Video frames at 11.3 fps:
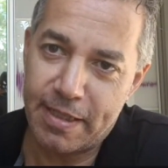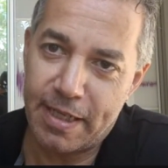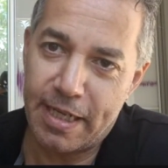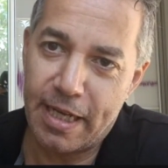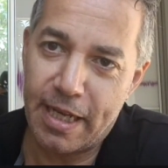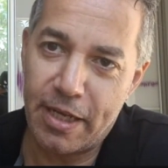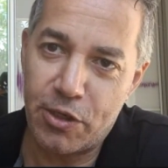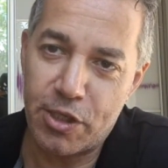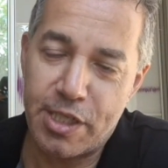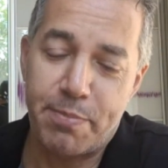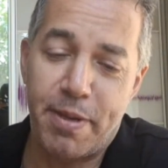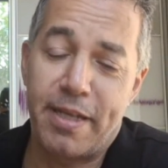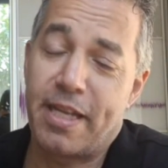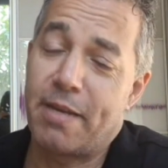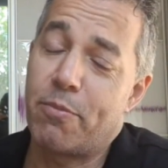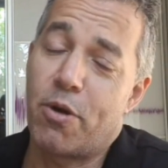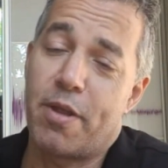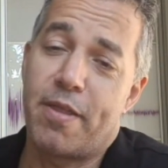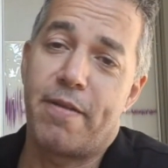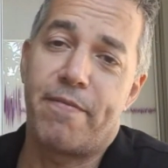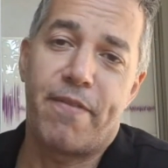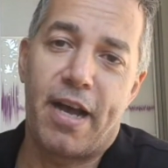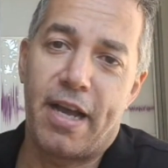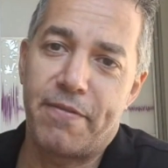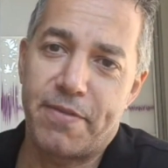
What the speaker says: You're spending more than 5,